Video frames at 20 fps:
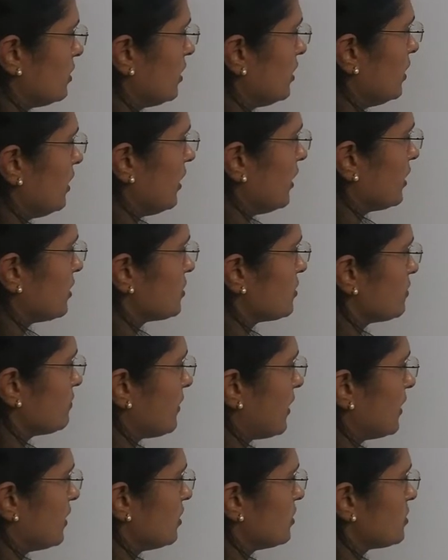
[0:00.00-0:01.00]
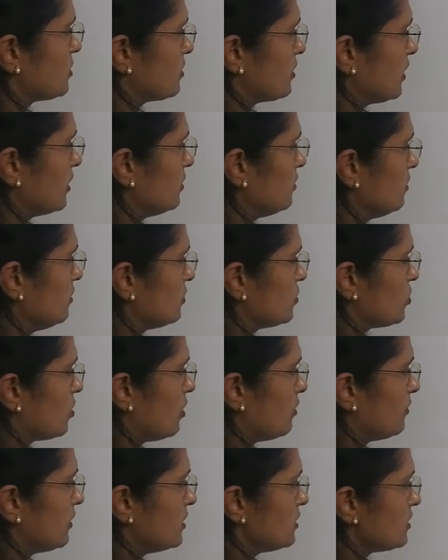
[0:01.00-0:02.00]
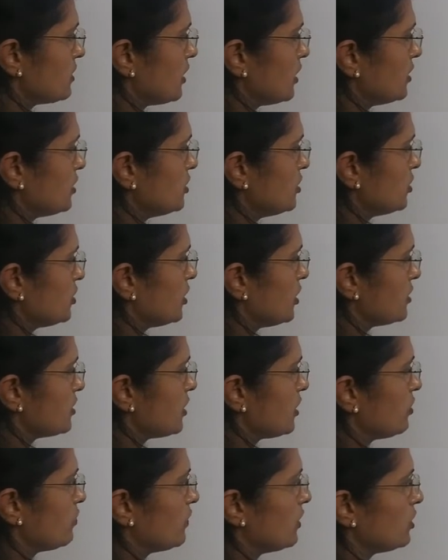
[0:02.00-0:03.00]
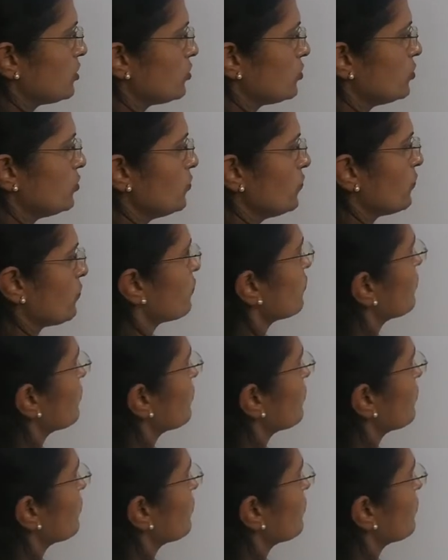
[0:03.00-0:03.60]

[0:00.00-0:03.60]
3x minus 10. So Aman's age is equal to